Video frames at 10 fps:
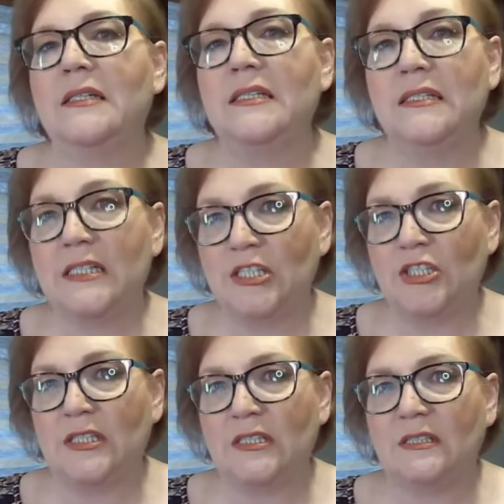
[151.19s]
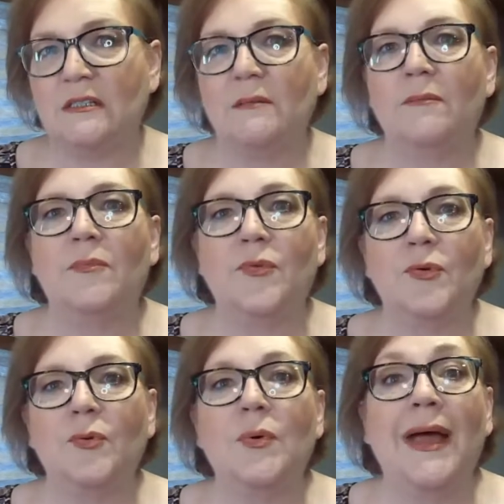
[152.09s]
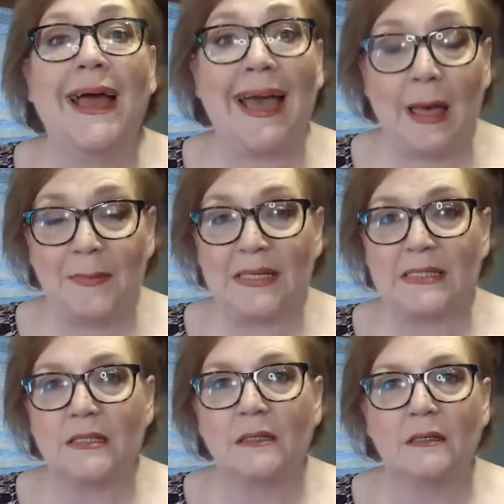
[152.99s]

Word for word: conditioned through habit,